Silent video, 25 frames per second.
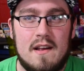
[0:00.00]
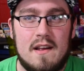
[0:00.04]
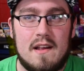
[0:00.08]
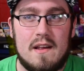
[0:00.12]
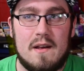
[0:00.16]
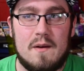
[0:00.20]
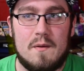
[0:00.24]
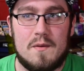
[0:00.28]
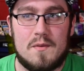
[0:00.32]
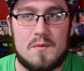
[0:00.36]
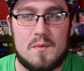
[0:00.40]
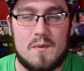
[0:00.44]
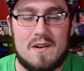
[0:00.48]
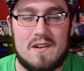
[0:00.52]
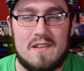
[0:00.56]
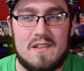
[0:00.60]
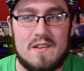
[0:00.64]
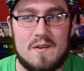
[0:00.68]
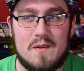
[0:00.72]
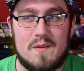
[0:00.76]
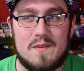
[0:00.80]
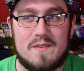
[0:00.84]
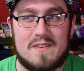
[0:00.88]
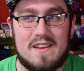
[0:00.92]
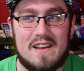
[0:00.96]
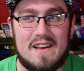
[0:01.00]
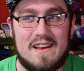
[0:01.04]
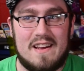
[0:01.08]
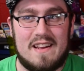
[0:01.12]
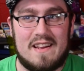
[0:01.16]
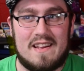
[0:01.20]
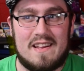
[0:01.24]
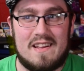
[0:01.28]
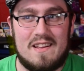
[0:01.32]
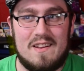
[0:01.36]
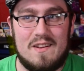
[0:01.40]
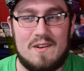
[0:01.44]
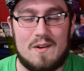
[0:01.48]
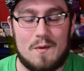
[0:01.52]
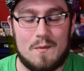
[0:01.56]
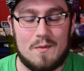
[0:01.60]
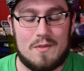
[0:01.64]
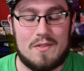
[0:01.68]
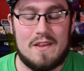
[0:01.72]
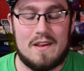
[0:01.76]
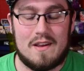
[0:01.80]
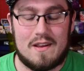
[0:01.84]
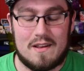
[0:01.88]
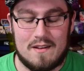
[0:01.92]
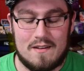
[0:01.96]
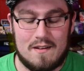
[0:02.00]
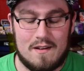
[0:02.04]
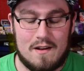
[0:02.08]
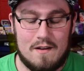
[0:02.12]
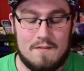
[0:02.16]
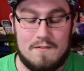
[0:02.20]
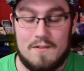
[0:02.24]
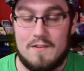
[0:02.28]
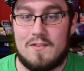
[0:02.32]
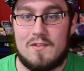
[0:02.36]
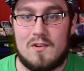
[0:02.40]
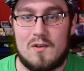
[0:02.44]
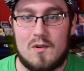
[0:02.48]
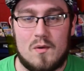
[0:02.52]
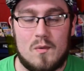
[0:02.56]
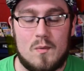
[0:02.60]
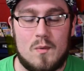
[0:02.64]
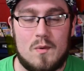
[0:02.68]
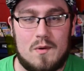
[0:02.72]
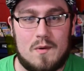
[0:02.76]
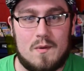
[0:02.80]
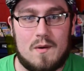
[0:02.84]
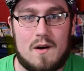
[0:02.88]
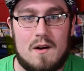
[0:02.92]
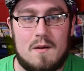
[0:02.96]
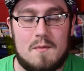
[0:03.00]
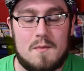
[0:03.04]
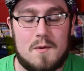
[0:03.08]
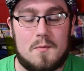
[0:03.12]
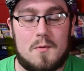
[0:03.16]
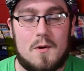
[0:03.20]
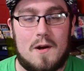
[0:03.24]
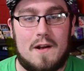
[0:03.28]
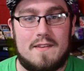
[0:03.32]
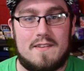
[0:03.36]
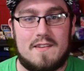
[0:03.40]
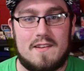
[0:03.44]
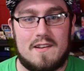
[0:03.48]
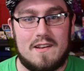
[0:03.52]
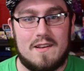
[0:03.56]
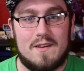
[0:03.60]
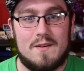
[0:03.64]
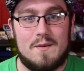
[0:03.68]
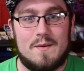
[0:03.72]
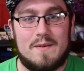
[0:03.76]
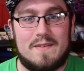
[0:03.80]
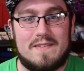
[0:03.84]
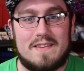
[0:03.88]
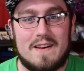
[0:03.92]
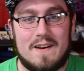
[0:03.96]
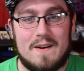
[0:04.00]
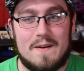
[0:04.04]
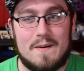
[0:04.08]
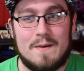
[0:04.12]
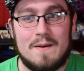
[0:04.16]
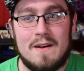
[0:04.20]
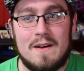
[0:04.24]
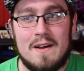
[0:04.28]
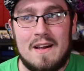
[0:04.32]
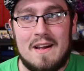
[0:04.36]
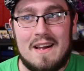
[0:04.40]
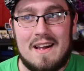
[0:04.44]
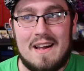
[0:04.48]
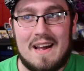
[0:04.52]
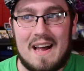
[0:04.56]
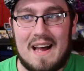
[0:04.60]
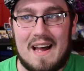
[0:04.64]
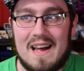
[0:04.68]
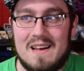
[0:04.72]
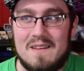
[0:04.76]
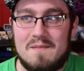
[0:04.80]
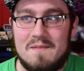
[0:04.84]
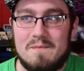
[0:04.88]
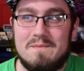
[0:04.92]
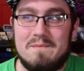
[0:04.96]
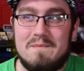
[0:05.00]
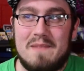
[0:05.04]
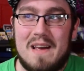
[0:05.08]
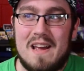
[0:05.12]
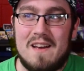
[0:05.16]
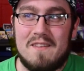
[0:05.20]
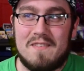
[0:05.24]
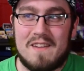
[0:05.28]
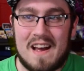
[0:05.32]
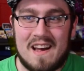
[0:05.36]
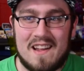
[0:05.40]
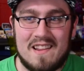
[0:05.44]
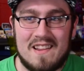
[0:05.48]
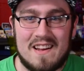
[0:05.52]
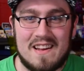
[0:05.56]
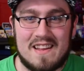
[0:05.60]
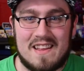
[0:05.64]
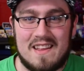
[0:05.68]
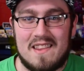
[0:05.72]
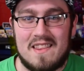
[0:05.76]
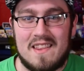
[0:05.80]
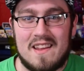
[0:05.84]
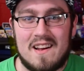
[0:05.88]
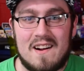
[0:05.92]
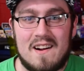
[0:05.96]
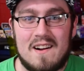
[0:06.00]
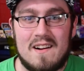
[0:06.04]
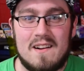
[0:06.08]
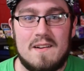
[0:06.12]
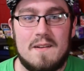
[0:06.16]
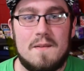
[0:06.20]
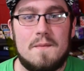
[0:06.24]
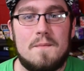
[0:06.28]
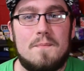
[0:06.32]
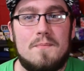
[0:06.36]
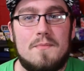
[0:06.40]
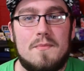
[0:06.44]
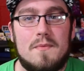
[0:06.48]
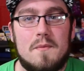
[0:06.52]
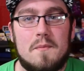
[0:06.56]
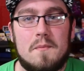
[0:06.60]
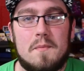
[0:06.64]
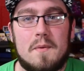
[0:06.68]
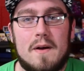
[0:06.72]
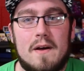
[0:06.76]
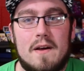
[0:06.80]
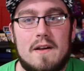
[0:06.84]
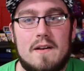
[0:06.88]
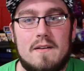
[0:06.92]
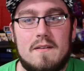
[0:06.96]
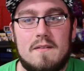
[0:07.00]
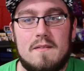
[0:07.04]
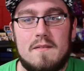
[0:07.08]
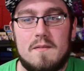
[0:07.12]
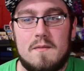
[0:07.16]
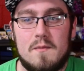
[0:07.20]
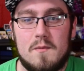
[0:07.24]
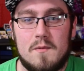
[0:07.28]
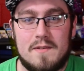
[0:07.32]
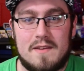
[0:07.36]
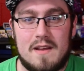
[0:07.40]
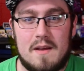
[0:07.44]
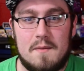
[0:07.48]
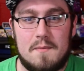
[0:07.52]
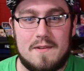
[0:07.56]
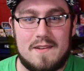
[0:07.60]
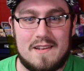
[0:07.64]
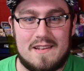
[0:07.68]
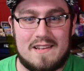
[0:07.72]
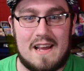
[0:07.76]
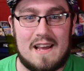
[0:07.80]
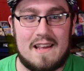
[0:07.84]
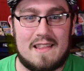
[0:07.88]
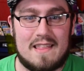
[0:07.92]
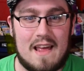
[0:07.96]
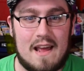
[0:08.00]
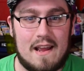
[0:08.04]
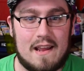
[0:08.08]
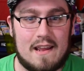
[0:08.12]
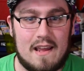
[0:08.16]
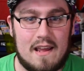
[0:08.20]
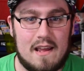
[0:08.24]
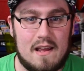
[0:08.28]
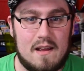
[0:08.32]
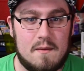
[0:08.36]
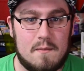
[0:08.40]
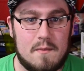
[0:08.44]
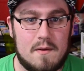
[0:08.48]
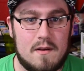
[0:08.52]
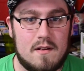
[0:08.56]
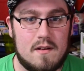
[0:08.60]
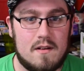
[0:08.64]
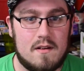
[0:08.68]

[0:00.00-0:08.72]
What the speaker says: it was one of those, like, you don't think of a Sudowoodo armor pressing you, so I may have got lucky there, but was able to take that game.